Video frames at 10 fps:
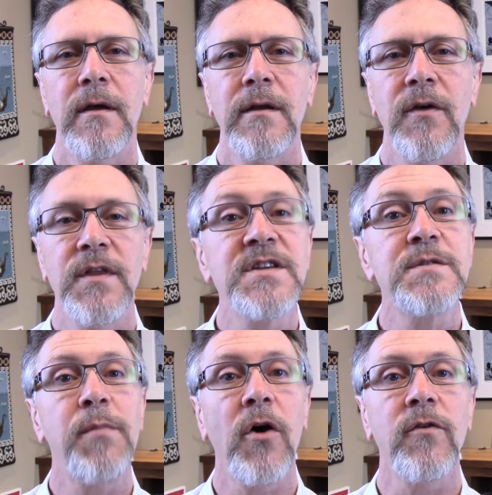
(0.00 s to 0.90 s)
Now, this is
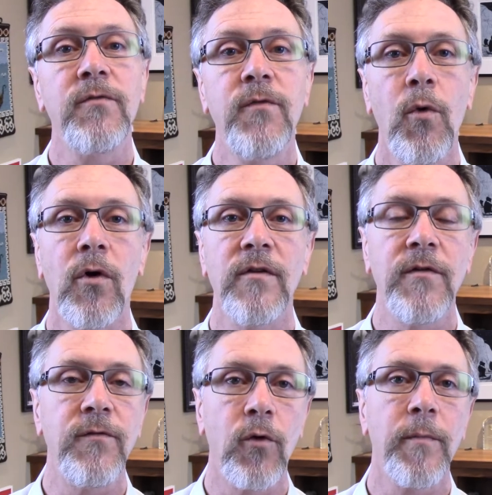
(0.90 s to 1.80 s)
part 4 of a
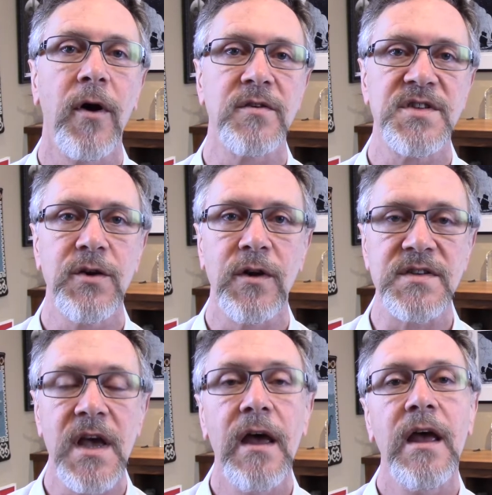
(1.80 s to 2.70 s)
4-part
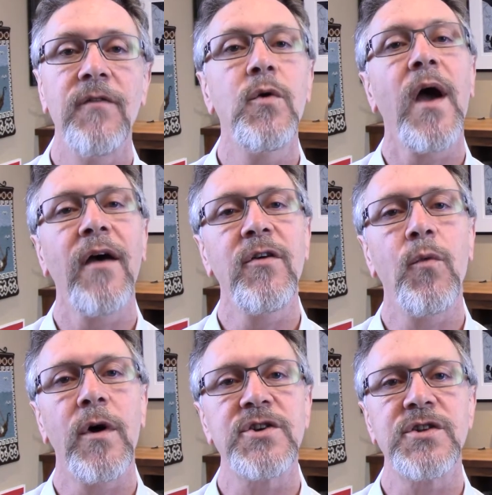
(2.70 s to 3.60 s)
series. If you
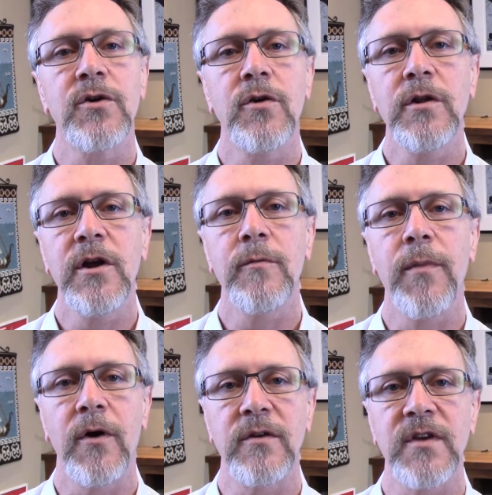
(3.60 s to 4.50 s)
haven't watched the earlier
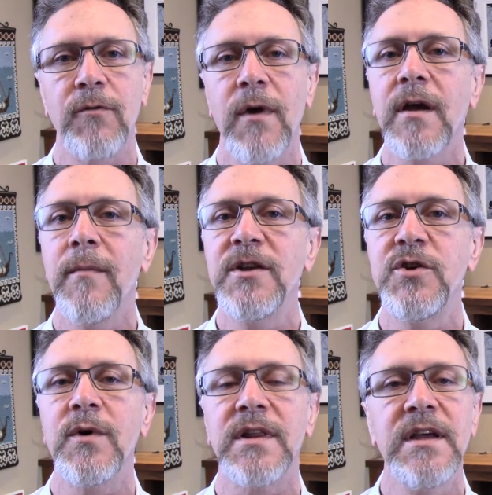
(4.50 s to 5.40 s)
parts, I recommend
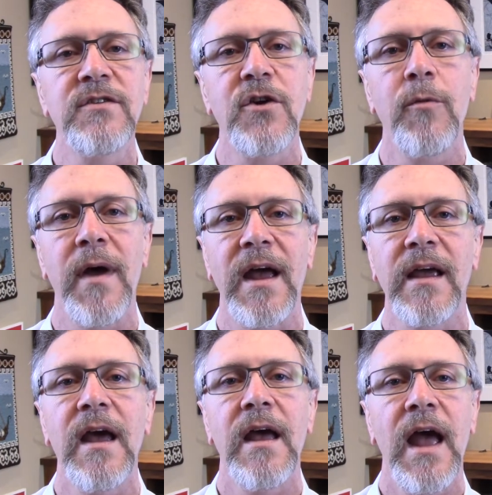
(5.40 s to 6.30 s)
you at least go
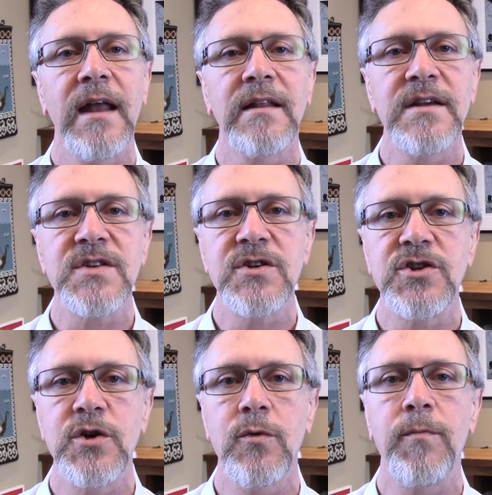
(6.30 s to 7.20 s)
back and listen
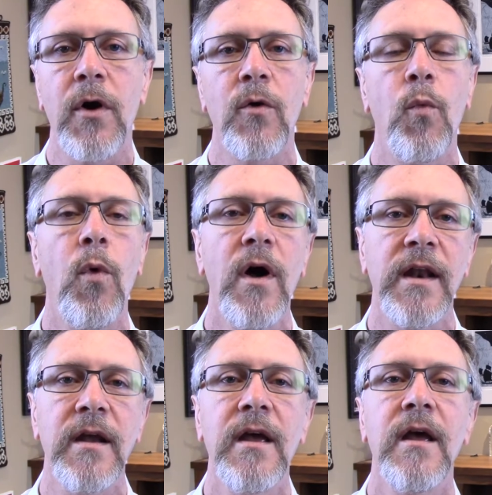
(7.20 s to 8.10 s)
to part
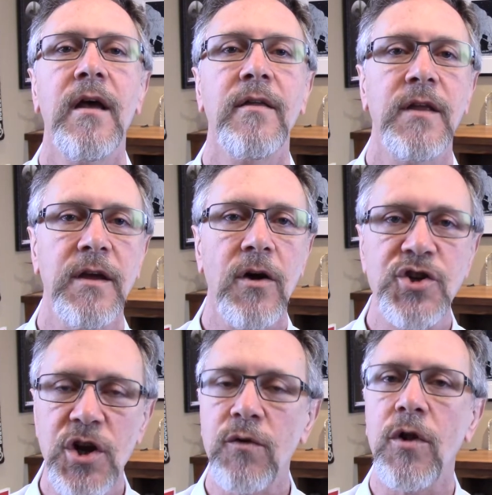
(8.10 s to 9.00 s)
1, the
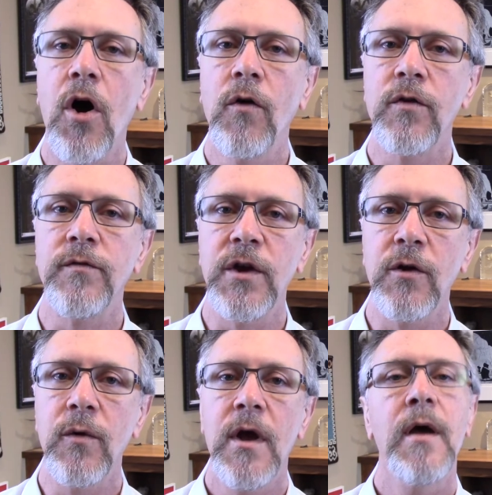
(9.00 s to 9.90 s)
general
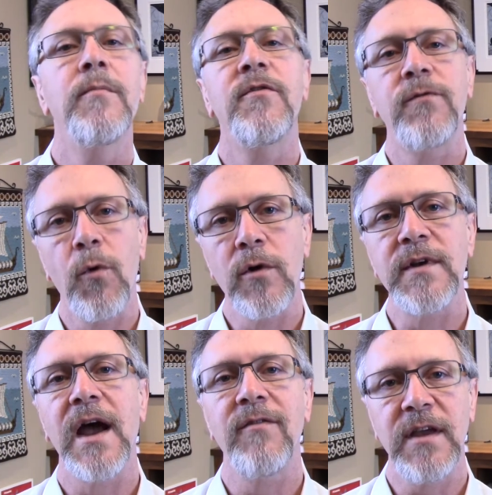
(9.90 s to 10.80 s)
overview, before
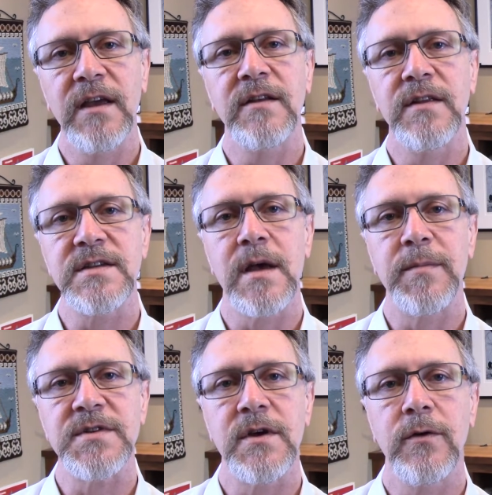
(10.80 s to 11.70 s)
diving into this
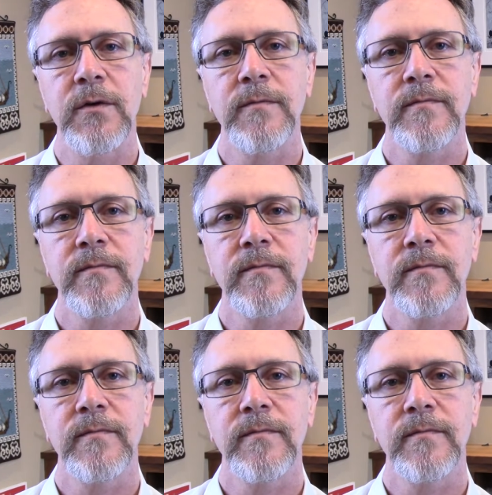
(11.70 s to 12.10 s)
episode.